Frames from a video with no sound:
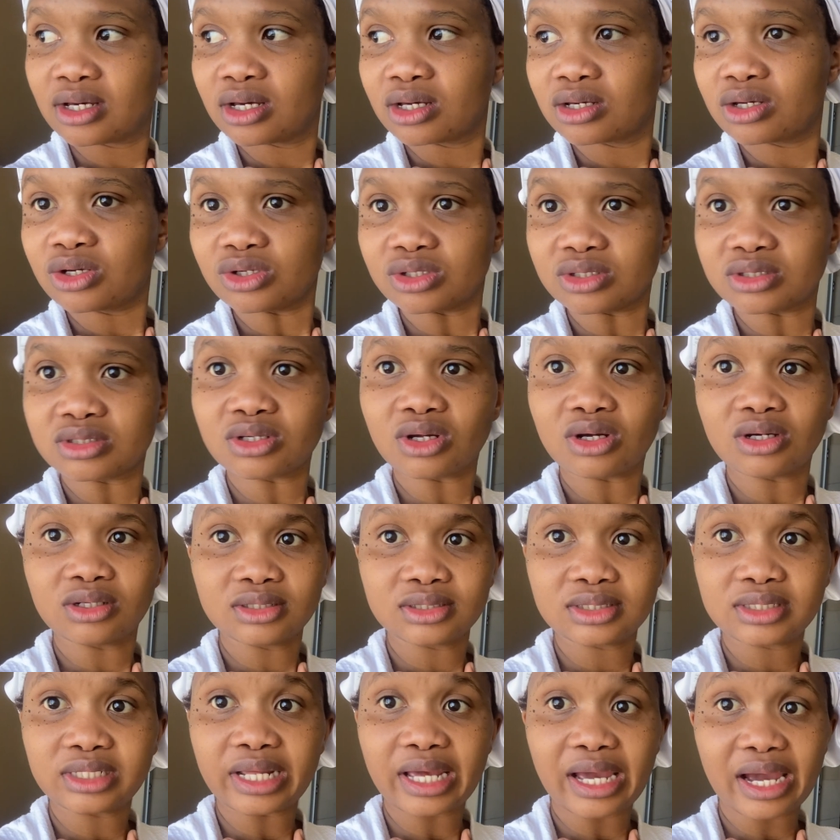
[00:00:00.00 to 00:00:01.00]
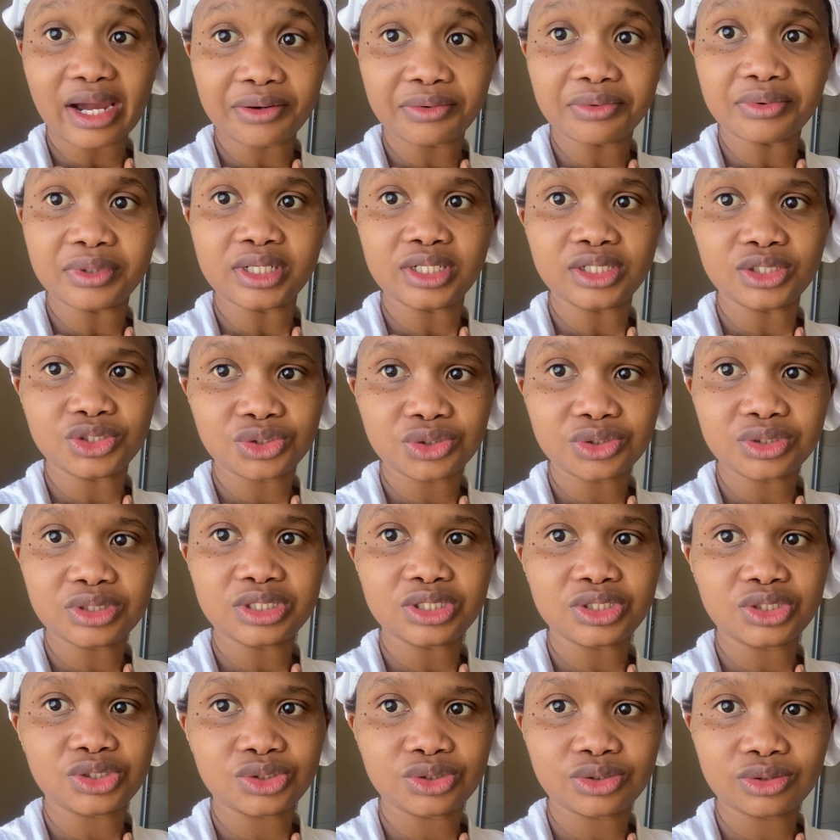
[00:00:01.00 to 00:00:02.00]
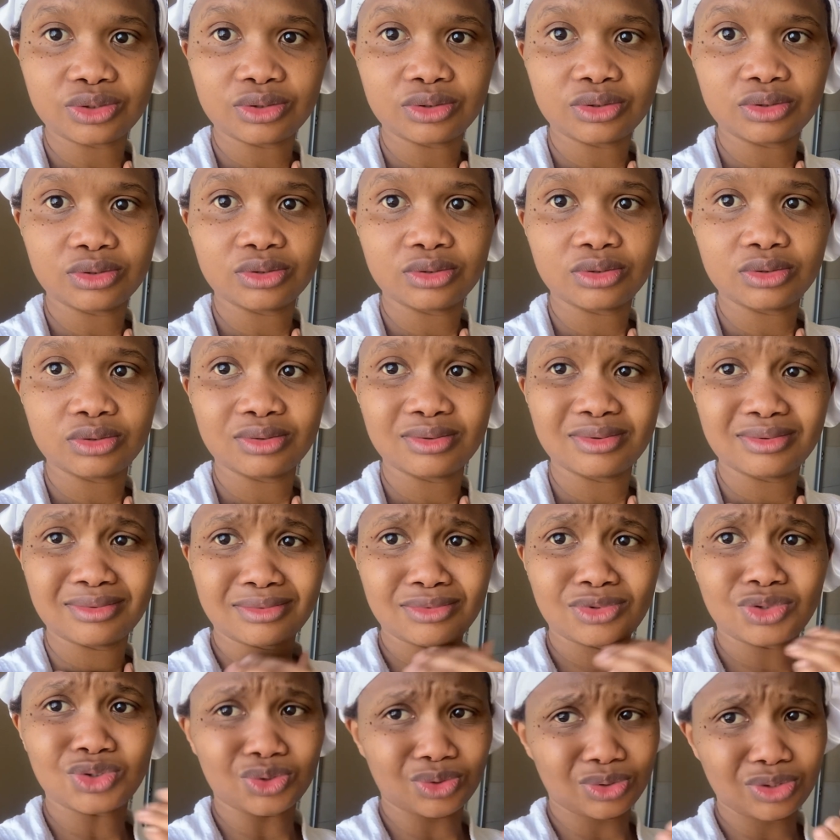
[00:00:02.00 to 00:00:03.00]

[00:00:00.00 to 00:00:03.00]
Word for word: because honestly, I really do need to do